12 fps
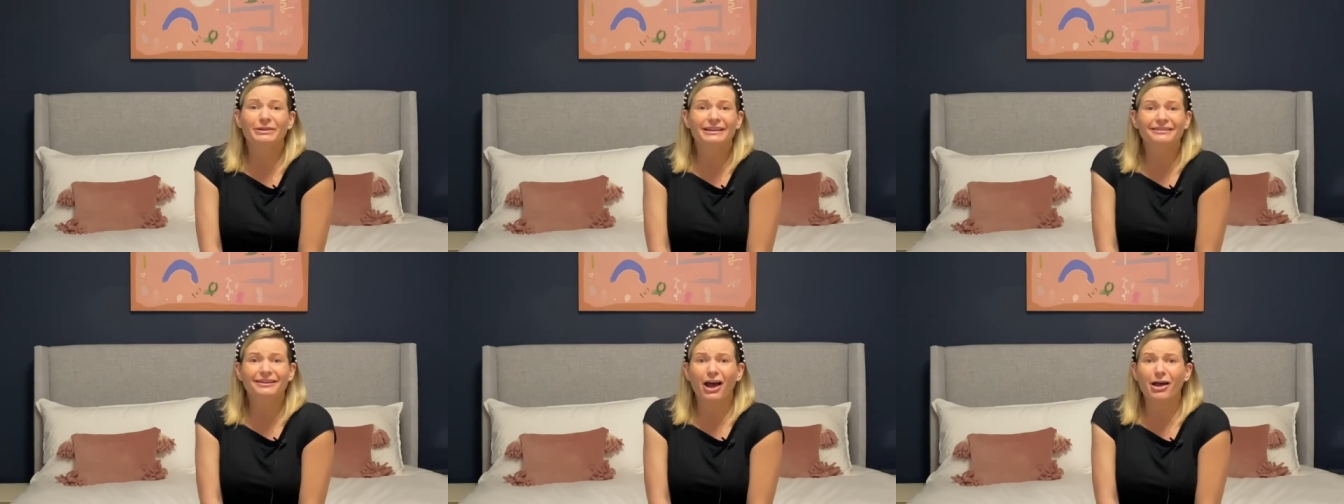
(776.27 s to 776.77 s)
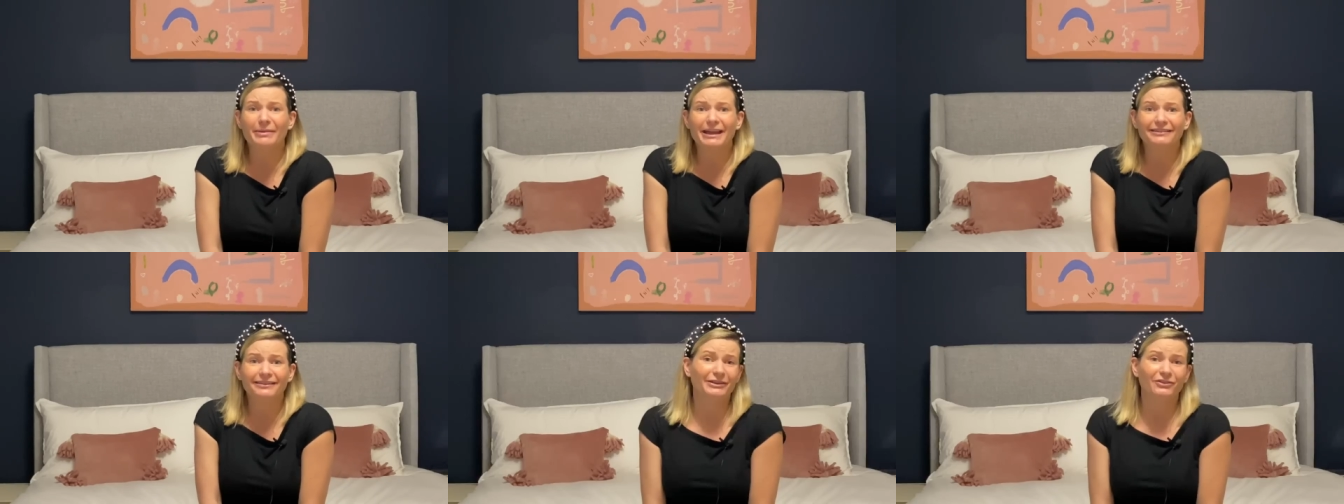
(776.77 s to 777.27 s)
Please
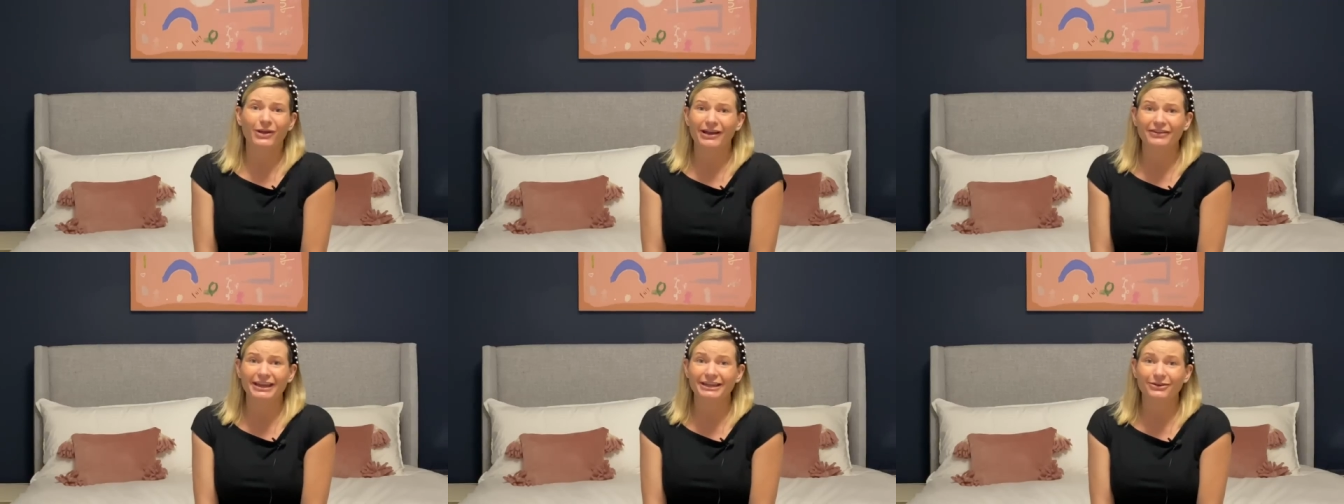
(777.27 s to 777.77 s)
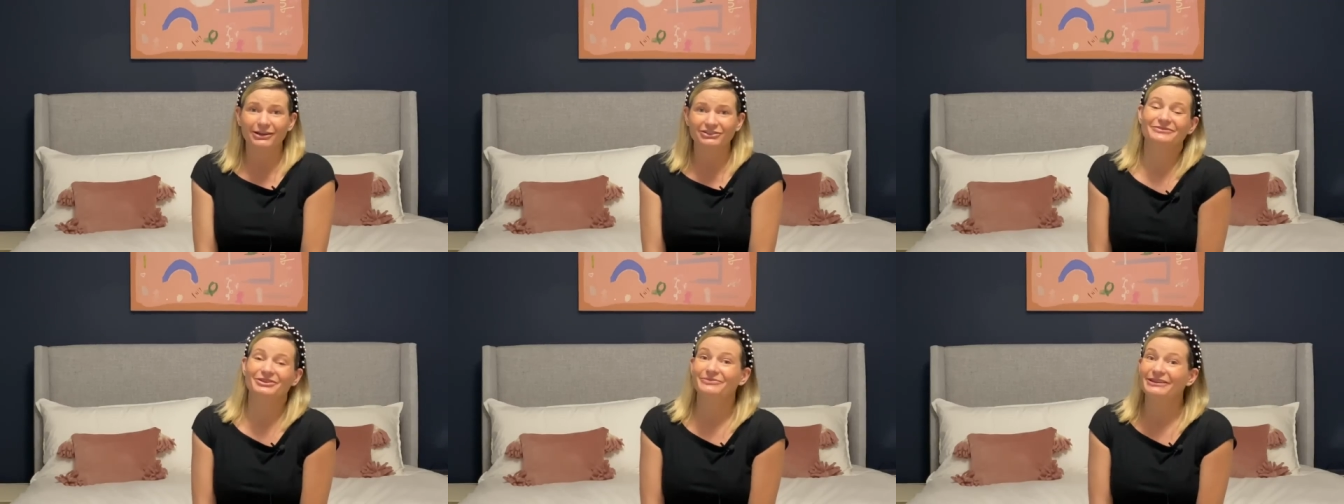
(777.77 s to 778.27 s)
comment if you have any
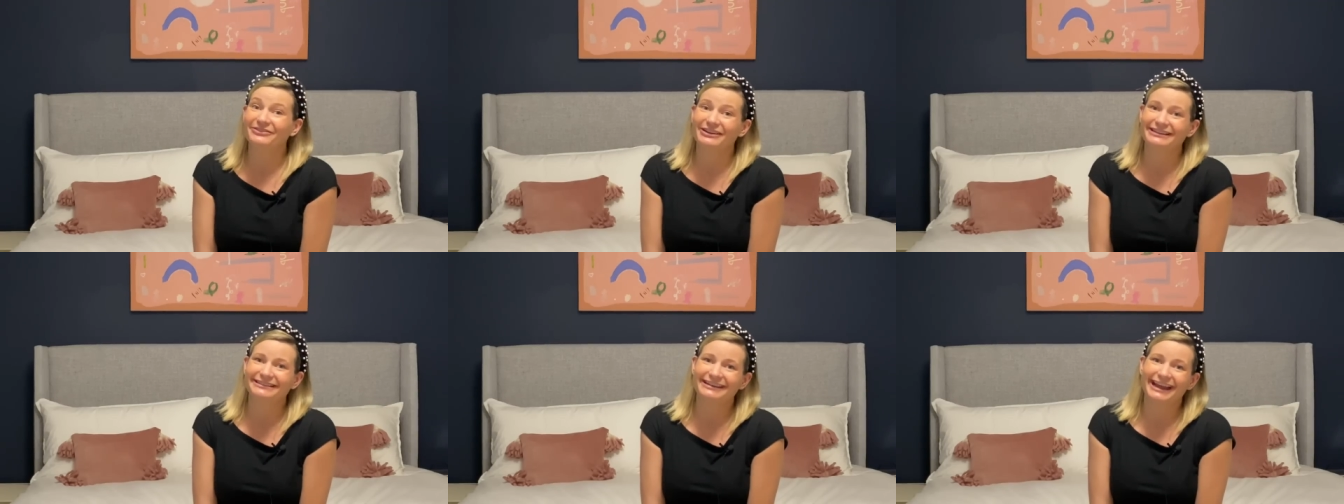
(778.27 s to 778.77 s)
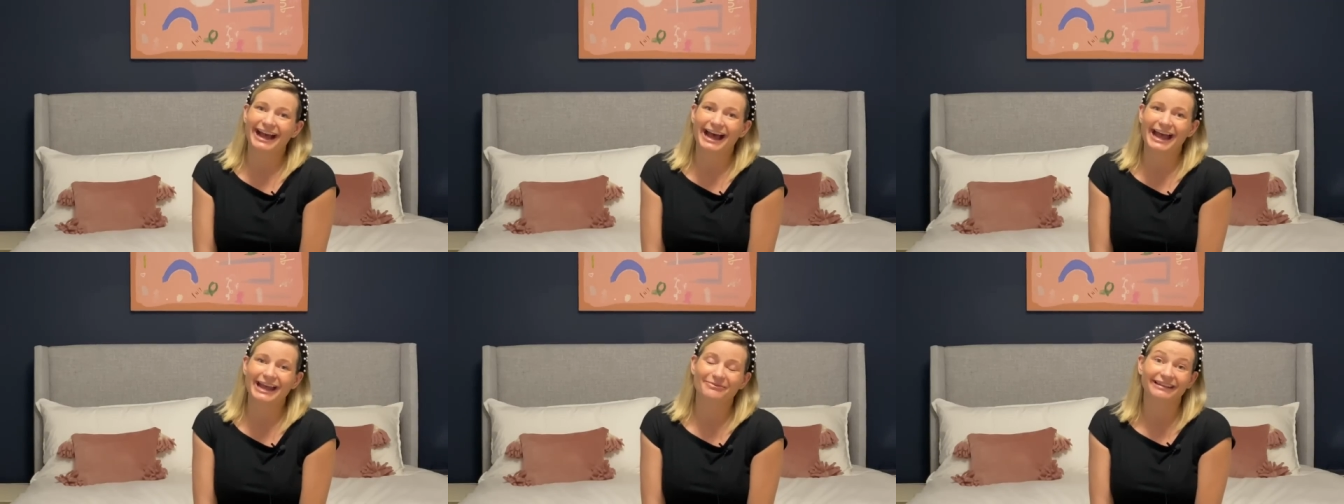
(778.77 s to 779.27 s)
questions. Don't be afraid to say
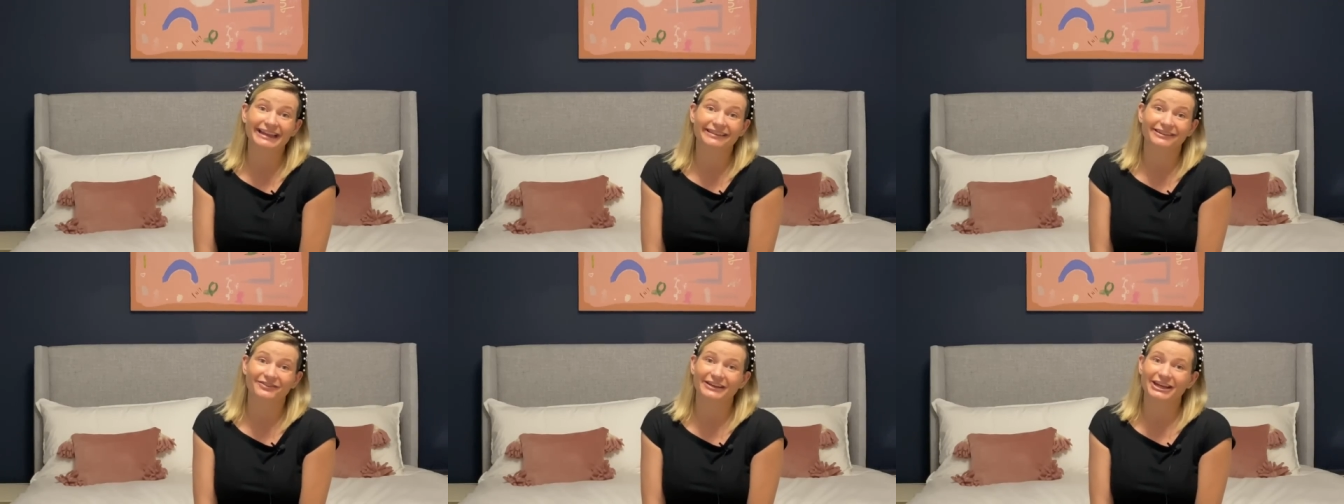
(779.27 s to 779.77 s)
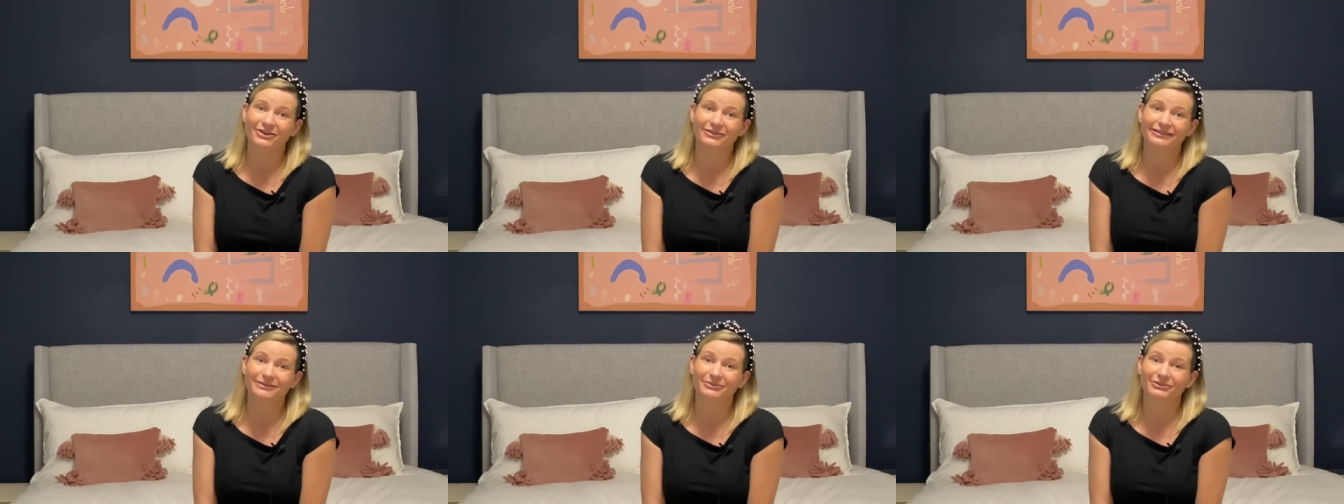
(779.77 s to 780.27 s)
hi, like this video, and
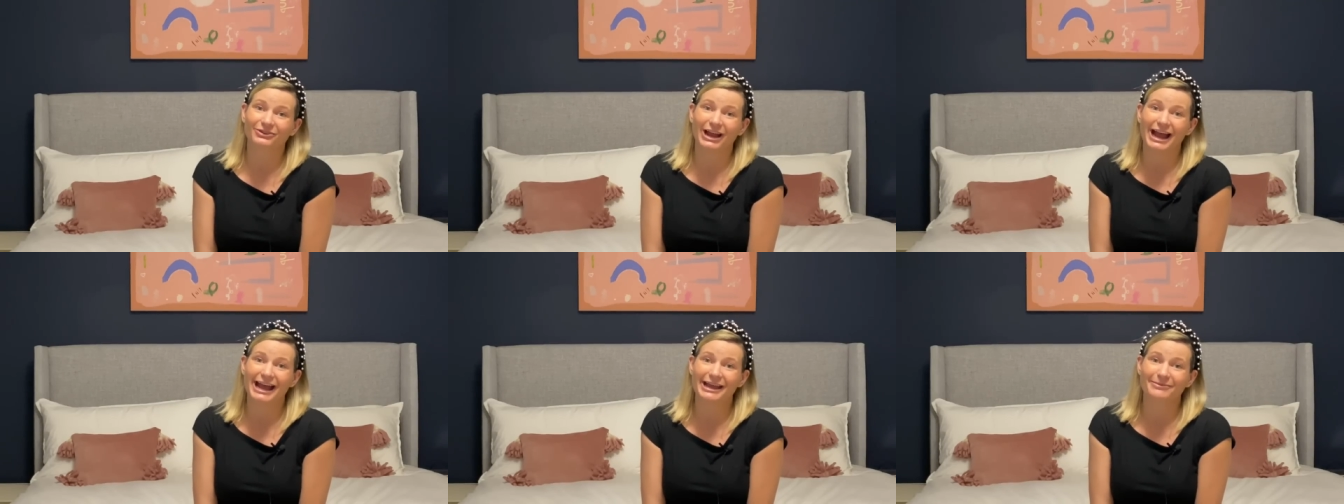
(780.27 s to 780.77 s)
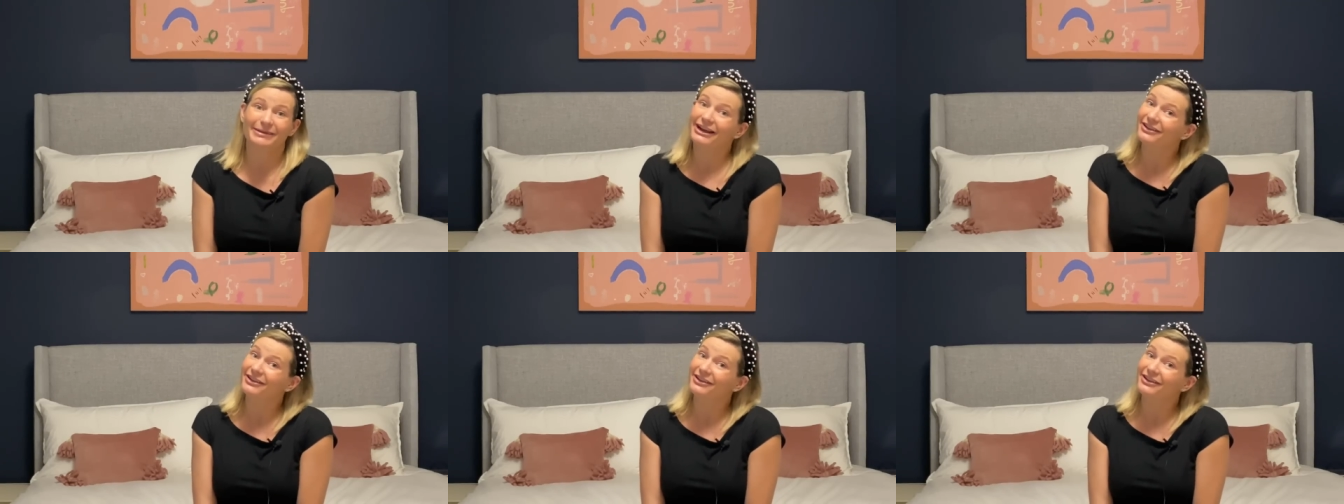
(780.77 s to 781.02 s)
subscribe, and